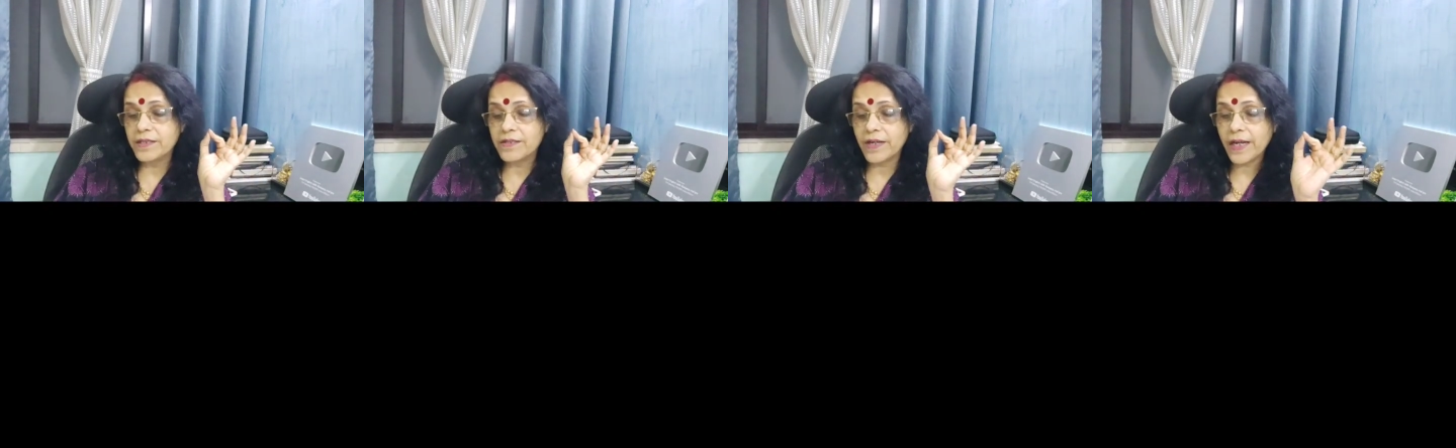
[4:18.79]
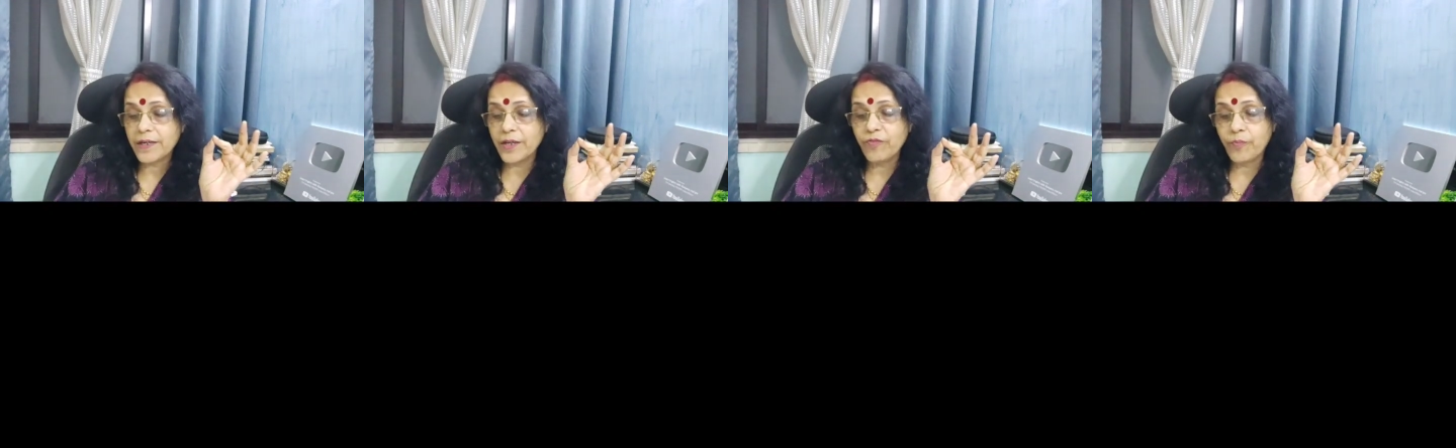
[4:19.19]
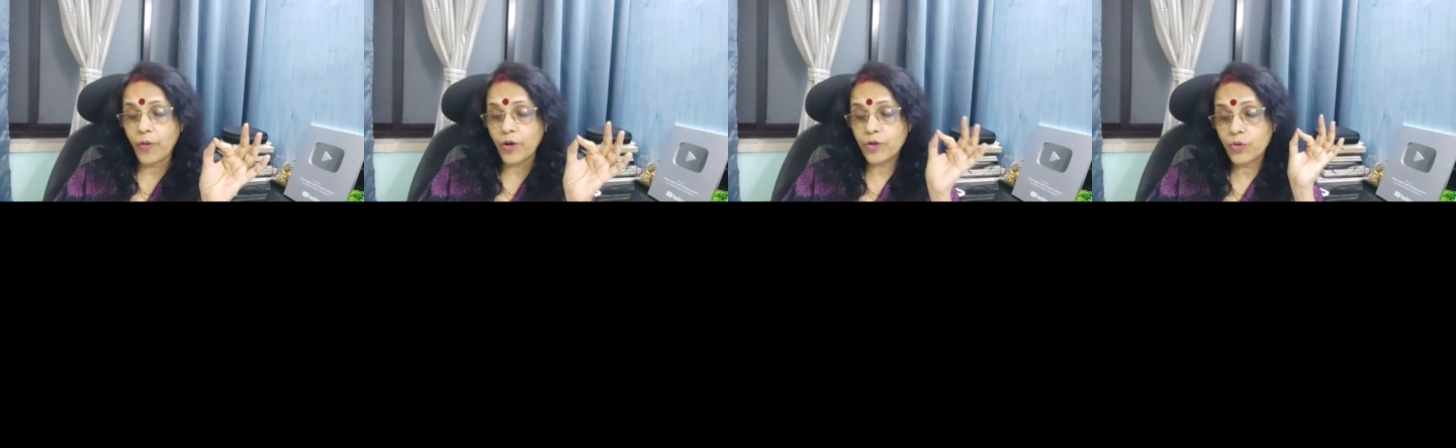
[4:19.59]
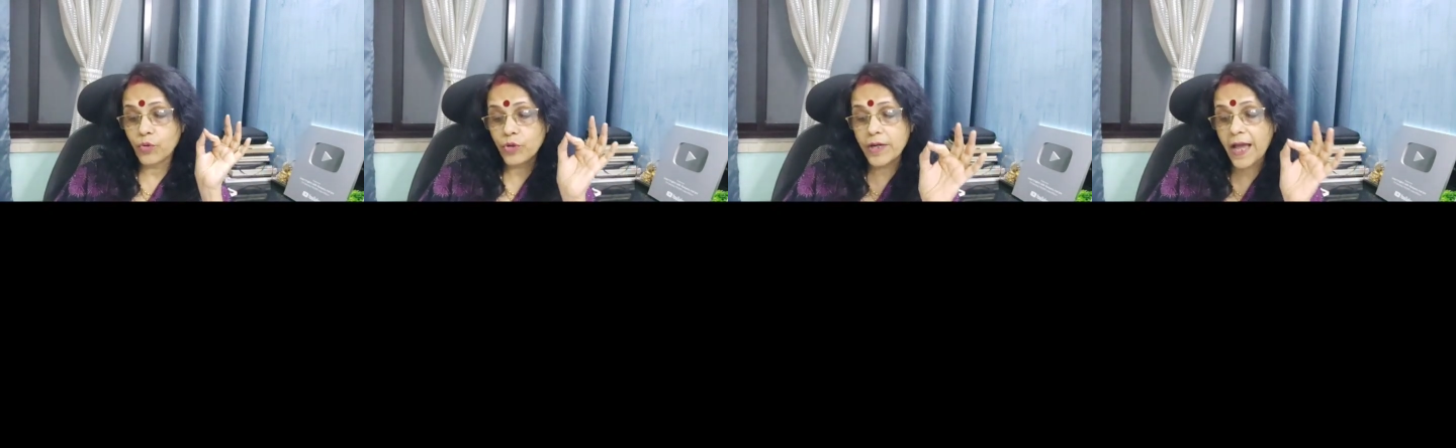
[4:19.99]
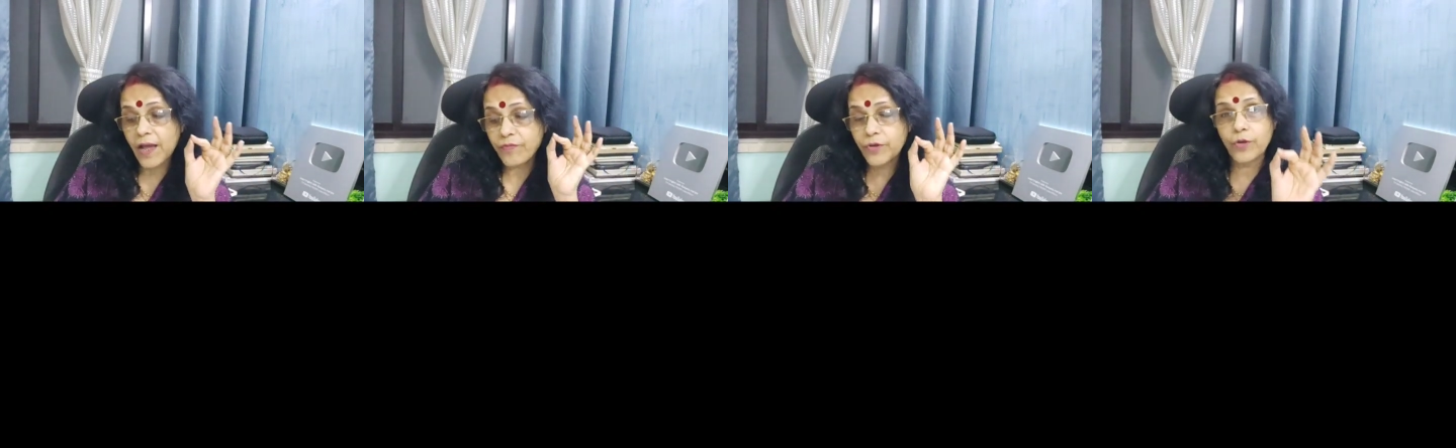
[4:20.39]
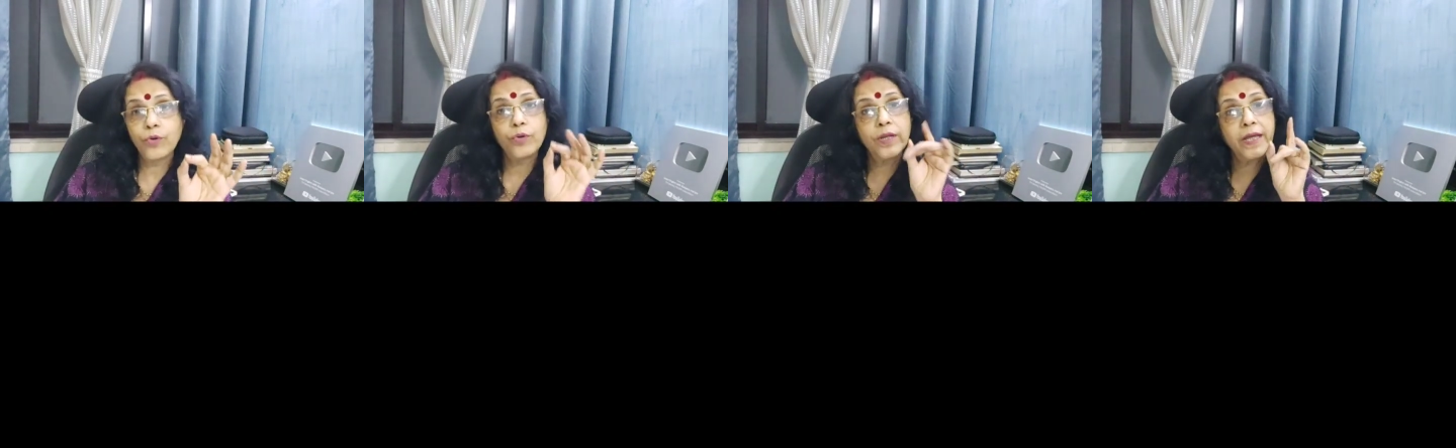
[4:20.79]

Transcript: attractive pot could have grown